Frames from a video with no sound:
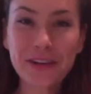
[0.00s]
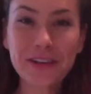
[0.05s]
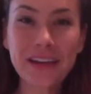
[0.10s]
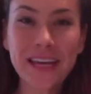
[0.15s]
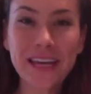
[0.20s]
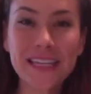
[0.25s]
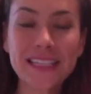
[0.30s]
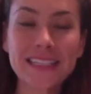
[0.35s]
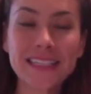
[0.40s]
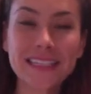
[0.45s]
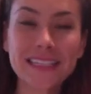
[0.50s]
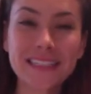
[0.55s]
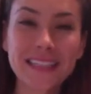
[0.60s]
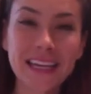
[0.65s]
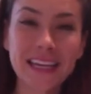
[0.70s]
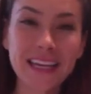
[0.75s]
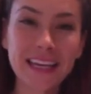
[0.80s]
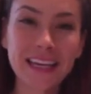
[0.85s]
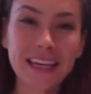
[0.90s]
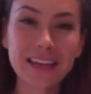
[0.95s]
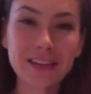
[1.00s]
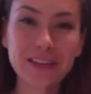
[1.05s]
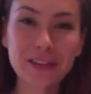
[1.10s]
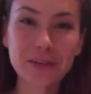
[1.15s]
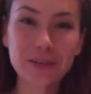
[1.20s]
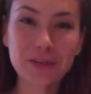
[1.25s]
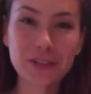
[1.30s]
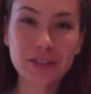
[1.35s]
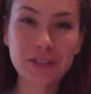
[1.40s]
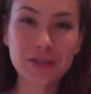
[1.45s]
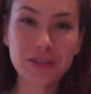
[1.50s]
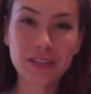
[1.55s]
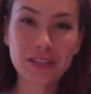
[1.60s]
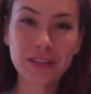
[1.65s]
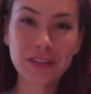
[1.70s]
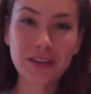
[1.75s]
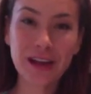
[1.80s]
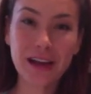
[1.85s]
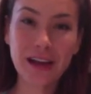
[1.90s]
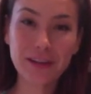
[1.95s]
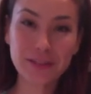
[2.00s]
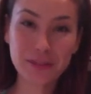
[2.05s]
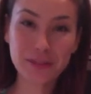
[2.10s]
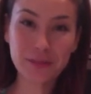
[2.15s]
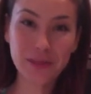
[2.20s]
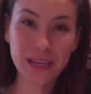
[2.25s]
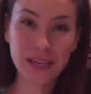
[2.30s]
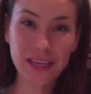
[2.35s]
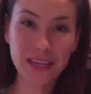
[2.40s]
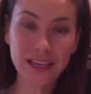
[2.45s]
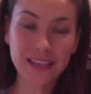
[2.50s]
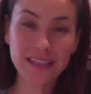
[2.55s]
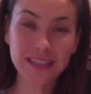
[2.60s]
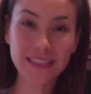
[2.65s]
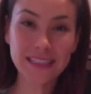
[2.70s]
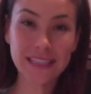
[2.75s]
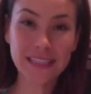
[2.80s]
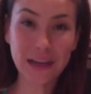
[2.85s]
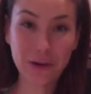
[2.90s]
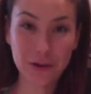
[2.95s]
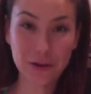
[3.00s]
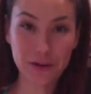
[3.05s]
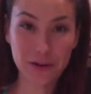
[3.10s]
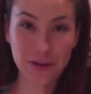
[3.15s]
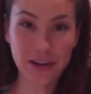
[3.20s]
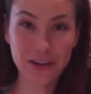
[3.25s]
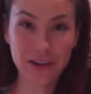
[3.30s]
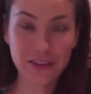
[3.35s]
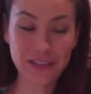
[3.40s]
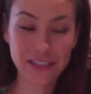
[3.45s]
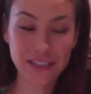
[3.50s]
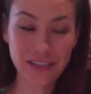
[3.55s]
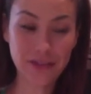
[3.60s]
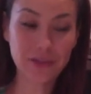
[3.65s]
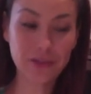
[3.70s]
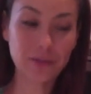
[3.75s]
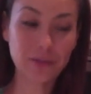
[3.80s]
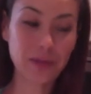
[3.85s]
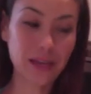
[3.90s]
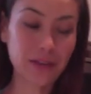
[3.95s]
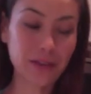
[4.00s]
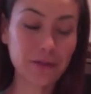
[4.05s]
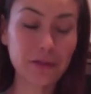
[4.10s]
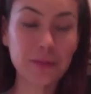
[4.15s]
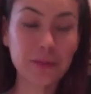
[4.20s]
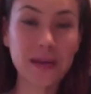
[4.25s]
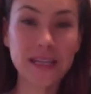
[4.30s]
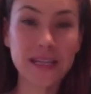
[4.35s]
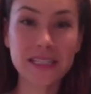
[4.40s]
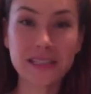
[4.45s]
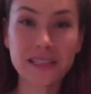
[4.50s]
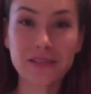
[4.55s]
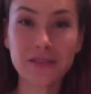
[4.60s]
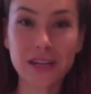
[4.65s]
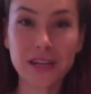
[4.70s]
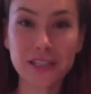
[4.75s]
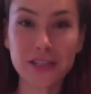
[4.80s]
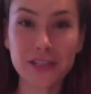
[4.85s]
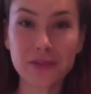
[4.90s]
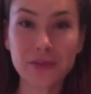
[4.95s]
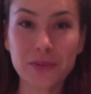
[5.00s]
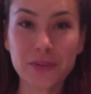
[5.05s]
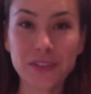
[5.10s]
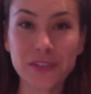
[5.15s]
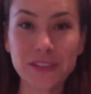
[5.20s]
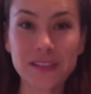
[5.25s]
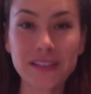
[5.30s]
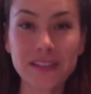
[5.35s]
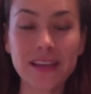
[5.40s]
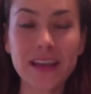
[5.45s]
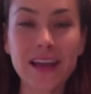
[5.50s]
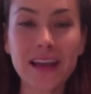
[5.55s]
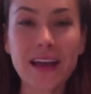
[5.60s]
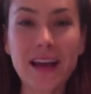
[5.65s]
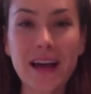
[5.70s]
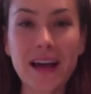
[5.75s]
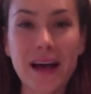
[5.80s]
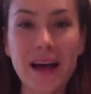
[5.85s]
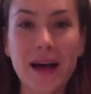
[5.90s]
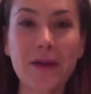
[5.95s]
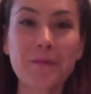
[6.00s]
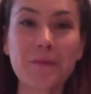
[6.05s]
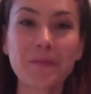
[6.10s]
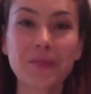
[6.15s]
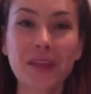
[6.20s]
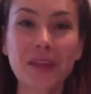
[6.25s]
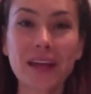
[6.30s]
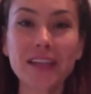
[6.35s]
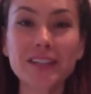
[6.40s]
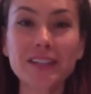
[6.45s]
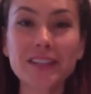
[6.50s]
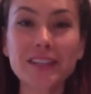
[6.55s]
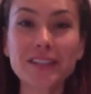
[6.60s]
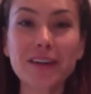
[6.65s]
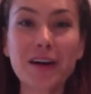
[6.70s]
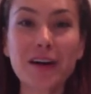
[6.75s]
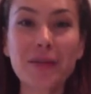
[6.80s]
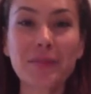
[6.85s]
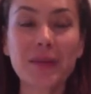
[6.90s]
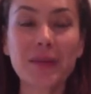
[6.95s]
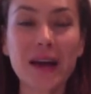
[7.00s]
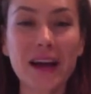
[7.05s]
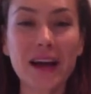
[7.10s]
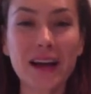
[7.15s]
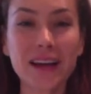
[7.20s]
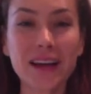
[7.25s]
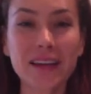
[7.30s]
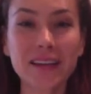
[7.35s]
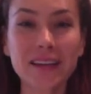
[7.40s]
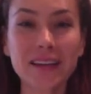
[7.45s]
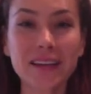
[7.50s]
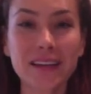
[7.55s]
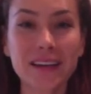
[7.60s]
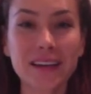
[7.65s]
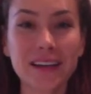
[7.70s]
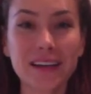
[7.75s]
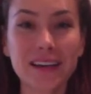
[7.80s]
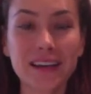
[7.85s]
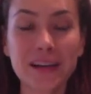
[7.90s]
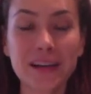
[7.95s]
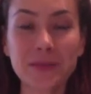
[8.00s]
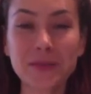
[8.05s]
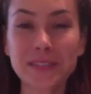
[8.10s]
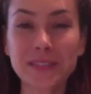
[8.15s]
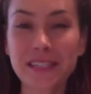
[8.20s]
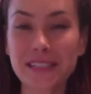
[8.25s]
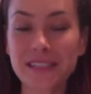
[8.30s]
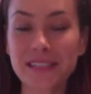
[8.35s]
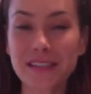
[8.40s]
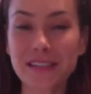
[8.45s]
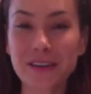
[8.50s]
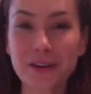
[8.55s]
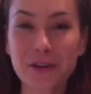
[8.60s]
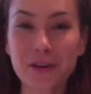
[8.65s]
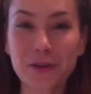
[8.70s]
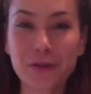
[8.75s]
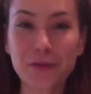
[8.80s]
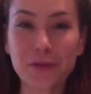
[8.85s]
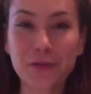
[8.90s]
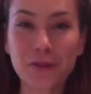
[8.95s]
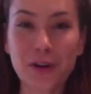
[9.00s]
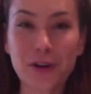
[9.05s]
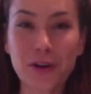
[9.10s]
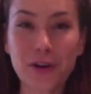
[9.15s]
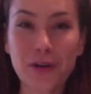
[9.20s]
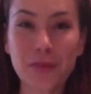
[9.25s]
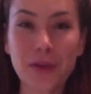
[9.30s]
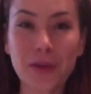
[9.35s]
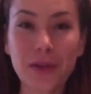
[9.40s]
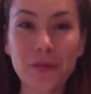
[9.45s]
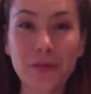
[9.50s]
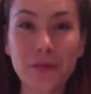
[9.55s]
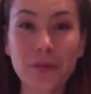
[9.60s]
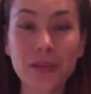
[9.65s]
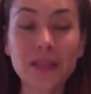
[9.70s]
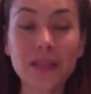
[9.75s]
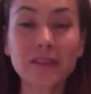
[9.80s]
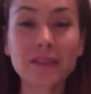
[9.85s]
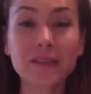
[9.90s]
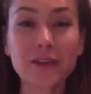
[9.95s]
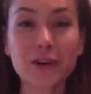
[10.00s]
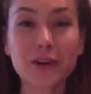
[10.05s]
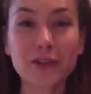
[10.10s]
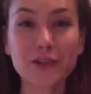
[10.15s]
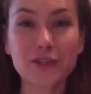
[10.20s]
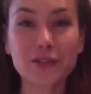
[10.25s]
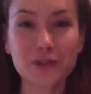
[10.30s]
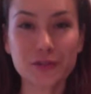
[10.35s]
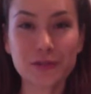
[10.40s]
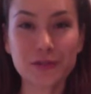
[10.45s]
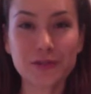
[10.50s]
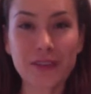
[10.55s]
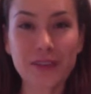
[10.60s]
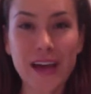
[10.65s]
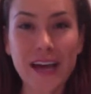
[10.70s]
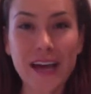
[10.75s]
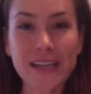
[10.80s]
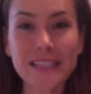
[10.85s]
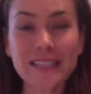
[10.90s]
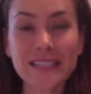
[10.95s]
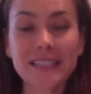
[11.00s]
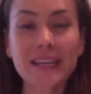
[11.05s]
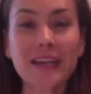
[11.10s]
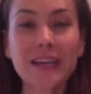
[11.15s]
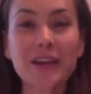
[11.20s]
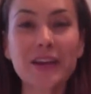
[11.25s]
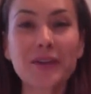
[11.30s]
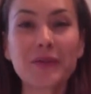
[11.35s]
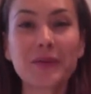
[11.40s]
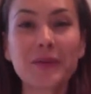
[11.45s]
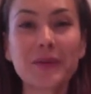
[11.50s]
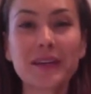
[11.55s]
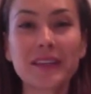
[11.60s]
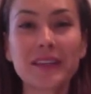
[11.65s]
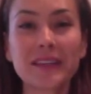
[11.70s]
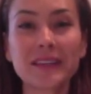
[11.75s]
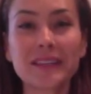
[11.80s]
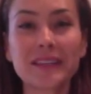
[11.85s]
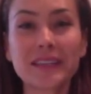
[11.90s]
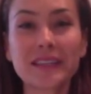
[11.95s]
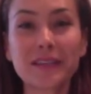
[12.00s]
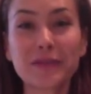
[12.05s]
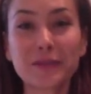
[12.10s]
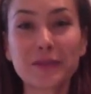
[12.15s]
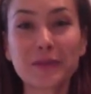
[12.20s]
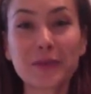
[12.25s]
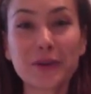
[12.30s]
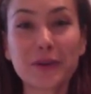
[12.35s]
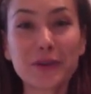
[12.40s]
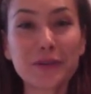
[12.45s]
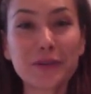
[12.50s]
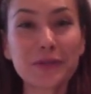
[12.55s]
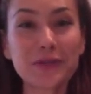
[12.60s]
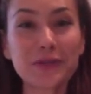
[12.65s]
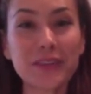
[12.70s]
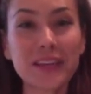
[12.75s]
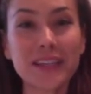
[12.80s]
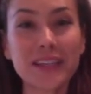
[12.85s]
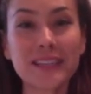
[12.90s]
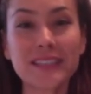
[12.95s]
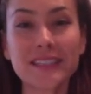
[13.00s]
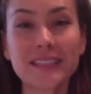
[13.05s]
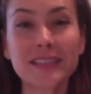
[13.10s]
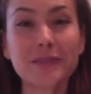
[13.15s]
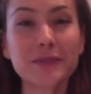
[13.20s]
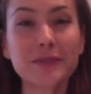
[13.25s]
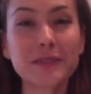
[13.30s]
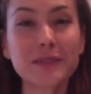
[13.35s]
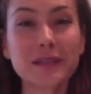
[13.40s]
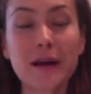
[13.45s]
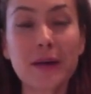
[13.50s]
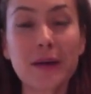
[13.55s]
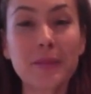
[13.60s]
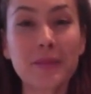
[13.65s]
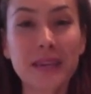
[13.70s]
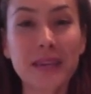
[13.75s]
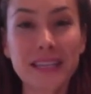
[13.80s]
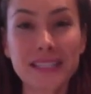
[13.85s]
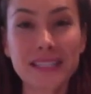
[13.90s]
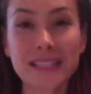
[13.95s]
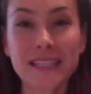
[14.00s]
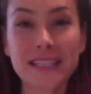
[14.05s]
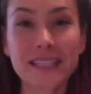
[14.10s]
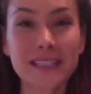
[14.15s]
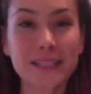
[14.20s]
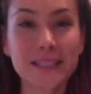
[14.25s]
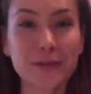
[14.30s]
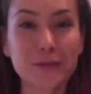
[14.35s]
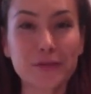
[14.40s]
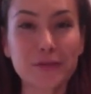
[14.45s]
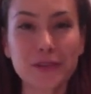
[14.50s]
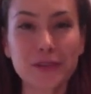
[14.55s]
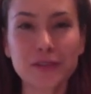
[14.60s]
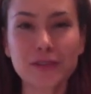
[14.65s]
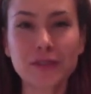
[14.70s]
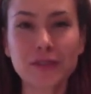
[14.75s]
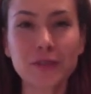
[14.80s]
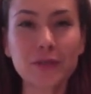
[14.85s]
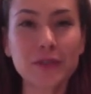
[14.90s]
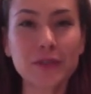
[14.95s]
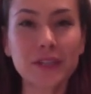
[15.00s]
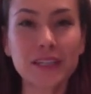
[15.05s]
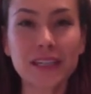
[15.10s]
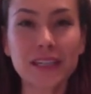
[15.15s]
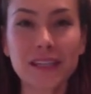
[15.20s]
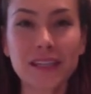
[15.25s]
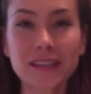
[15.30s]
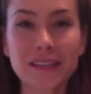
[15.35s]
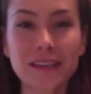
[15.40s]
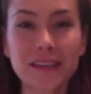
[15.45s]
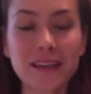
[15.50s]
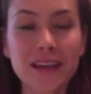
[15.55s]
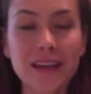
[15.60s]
and today I'm going to be showing you how to make sauerkraut, how to make fermented vegetables. I just got back a couple days ago from a week-long juice fast with David Wolf, and it was amazing to feel so clean.